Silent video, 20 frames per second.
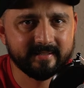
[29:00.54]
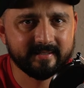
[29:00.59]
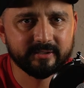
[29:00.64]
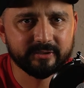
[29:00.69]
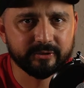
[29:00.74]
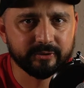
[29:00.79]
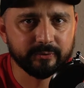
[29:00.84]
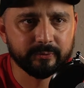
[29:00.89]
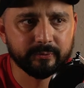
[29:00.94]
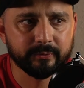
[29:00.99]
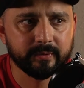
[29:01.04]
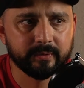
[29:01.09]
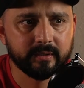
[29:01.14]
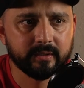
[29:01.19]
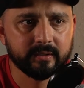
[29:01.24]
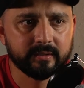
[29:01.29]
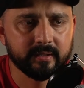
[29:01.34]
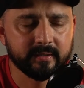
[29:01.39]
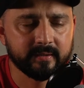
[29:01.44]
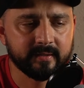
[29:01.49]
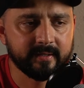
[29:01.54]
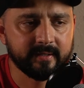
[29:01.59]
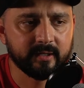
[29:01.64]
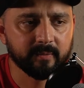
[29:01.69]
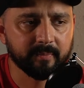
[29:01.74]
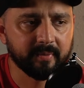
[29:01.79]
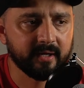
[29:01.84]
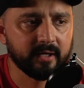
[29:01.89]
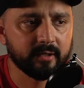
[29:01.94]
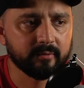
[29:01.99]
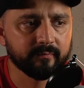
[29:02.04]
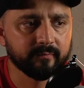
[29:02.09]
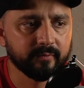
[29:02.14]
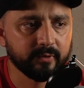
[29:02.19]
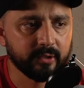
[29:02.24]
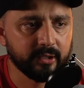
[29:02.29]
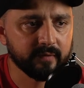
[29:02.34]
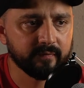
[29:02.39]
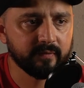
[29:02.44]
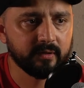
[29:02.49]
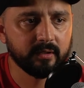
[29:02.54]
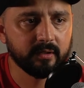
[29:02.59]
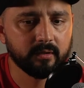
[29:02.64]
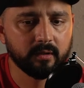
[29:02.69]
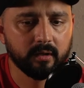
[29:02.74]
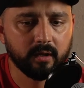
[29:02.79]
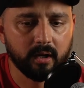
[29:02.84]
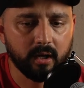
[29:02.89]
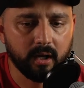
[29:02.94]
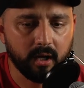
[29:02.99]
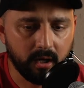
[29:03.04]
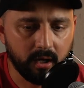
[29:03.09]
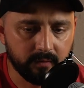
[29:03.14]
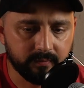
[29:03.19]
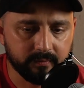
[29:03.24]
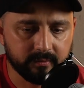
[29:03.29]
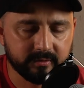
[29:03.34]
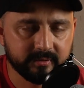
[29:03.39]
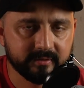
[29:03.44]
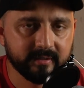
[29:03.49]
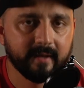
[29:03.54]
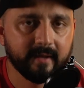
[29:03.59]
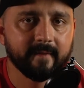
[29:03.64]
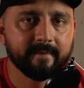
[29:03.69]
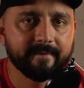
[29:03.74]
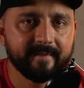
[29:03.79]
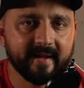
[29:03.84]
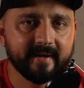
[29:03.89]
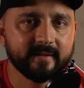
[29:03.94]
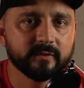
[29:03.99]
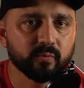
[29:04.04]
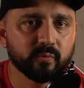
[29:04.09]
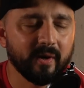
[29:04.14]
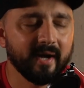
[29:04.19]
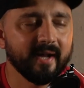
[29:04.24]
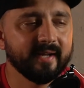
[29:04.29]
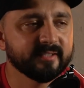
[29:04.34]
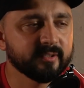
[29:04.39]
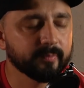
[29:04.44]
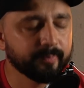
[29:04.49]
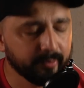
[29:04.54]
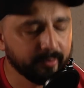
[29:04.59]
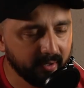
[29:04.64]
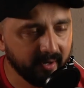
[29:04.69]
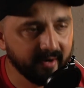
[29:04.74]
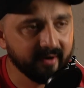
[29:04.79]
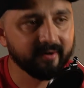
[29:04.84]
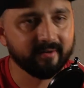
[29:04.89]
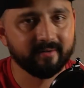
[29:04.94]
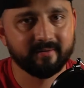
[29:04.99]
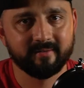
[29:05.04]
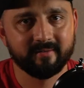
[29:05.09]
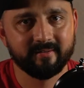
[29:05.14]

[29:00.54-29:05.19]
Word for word: to do, to think about forgiving others. That is why it's a prayer.